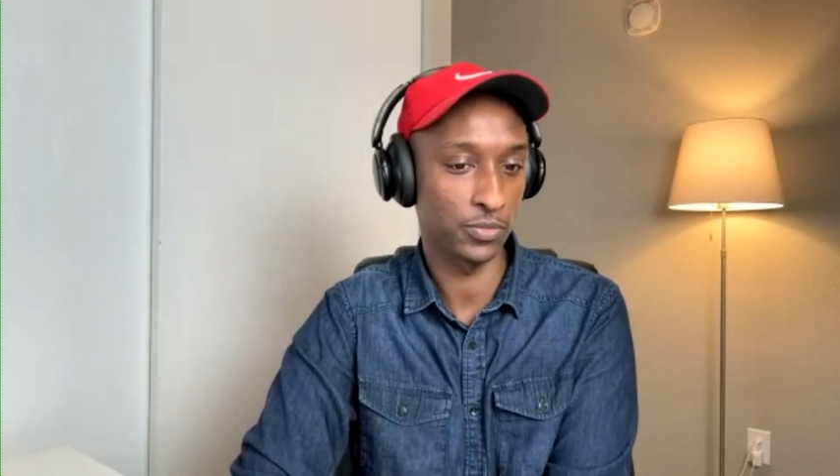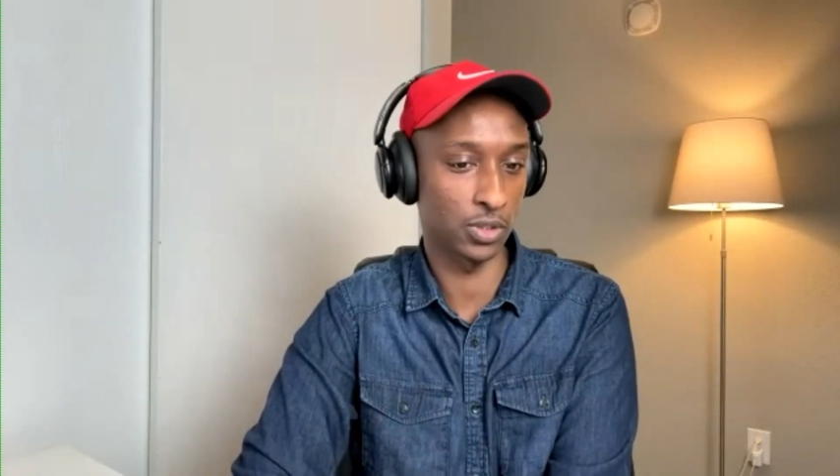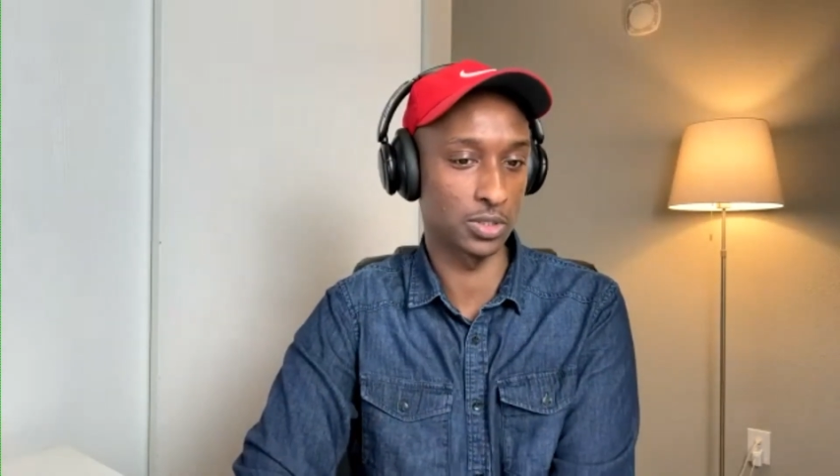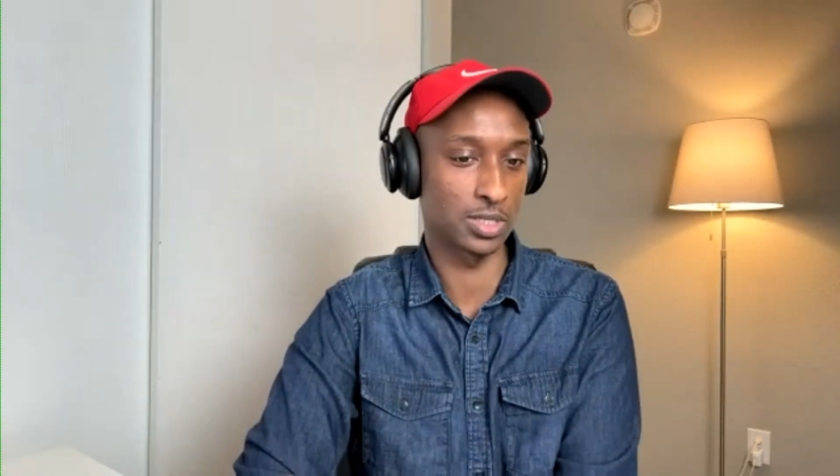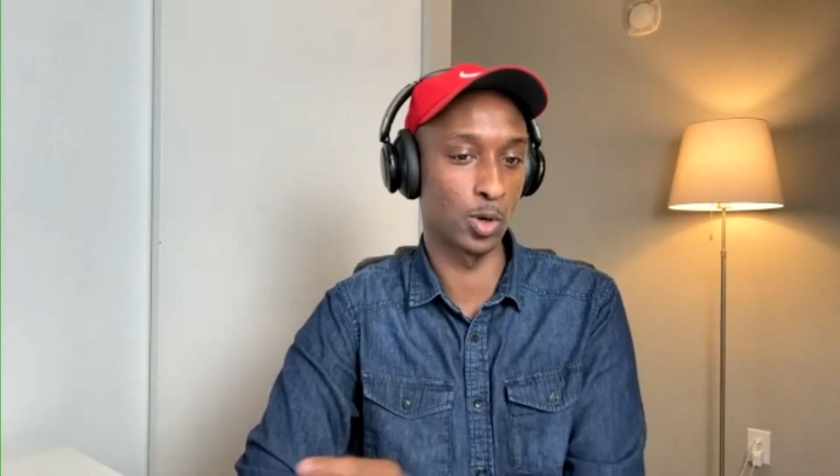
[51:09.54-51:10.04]
So
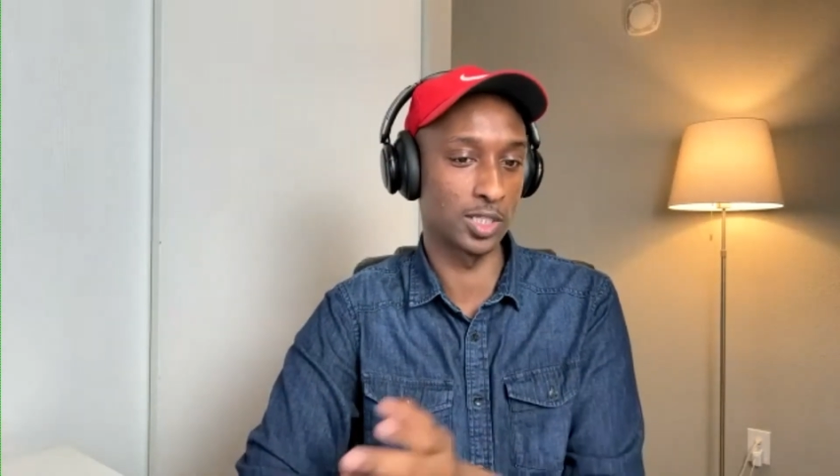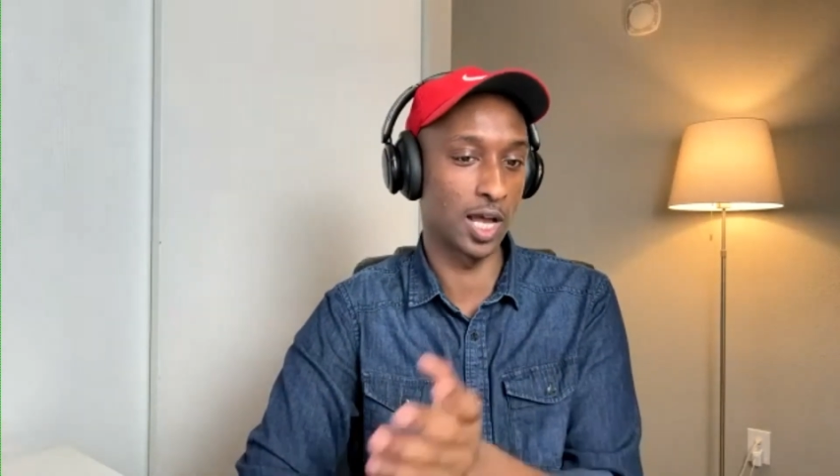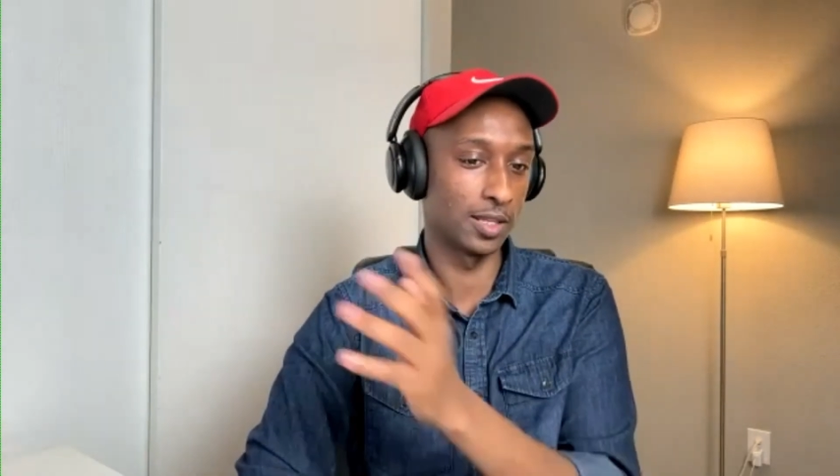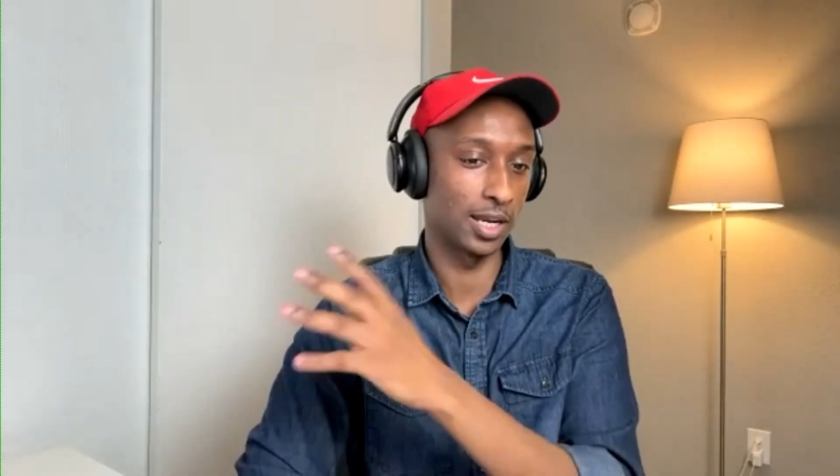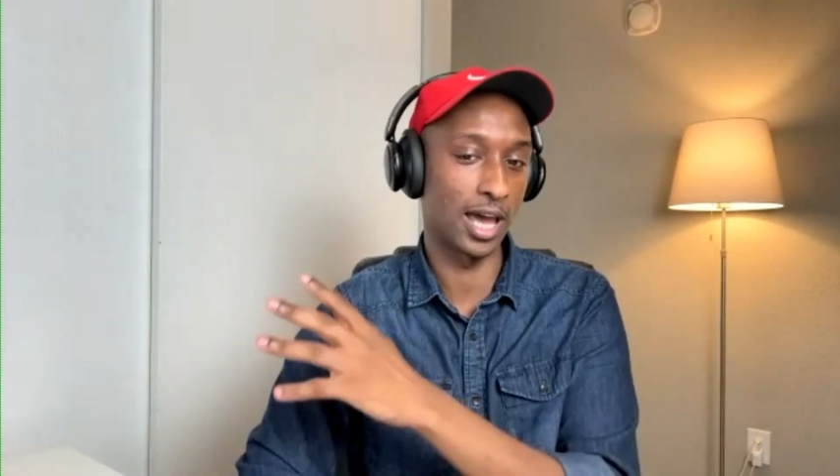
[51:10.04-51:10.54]
somewhere
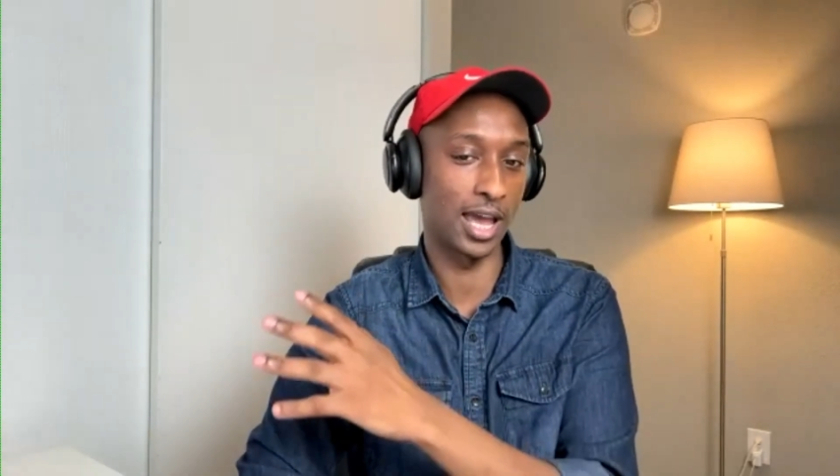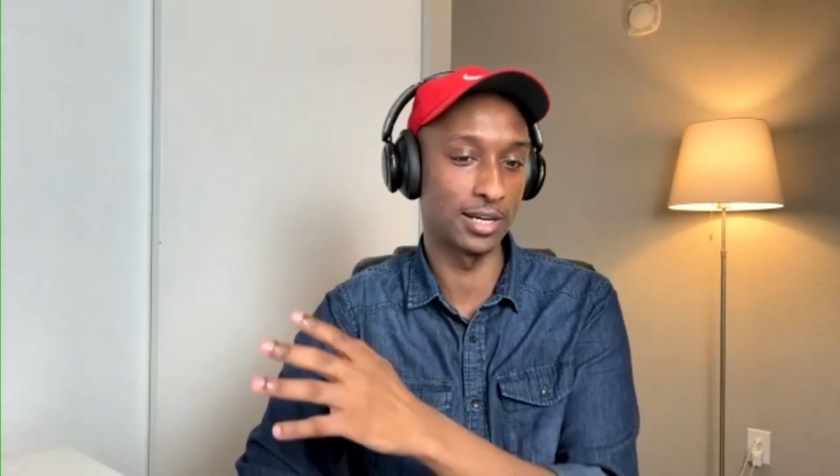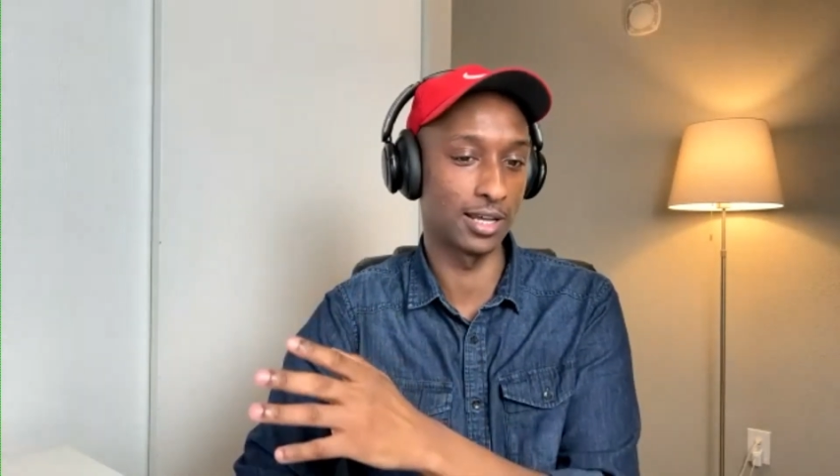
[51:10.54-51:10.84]
down the line,